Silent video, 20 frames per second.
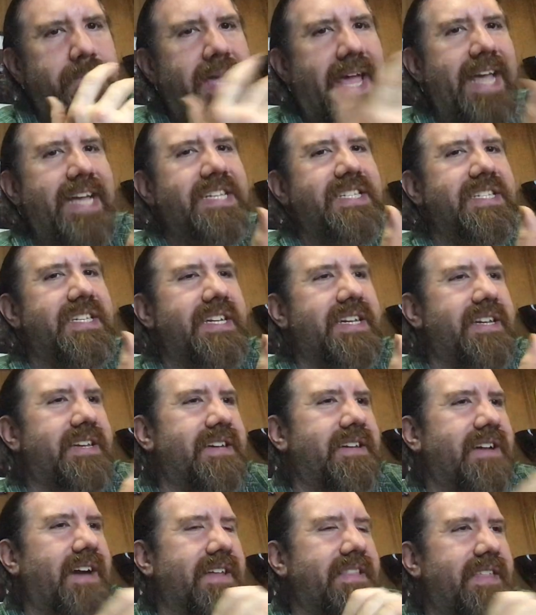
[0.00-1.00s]

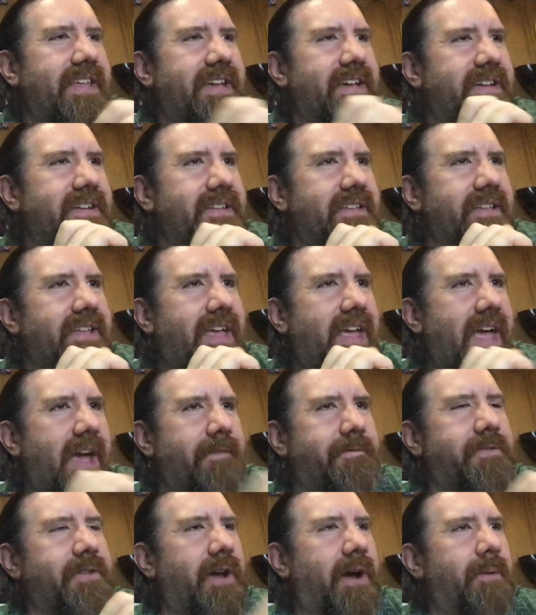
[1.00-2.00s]
pacing, I think,
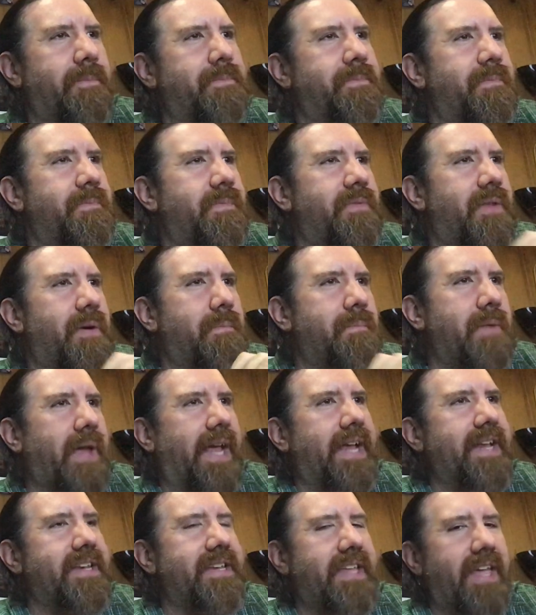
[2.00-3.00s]
effed up the
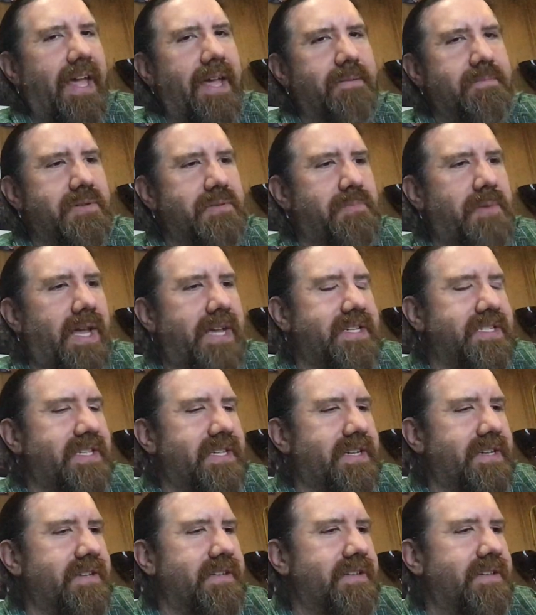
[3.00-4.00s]
main game's
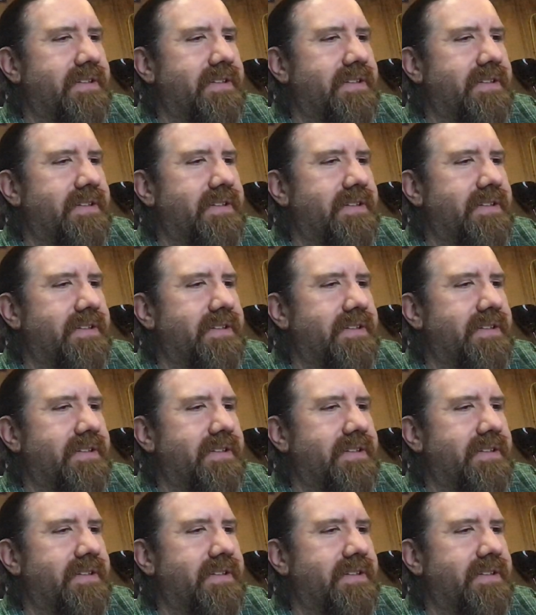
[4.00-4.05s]
pacing,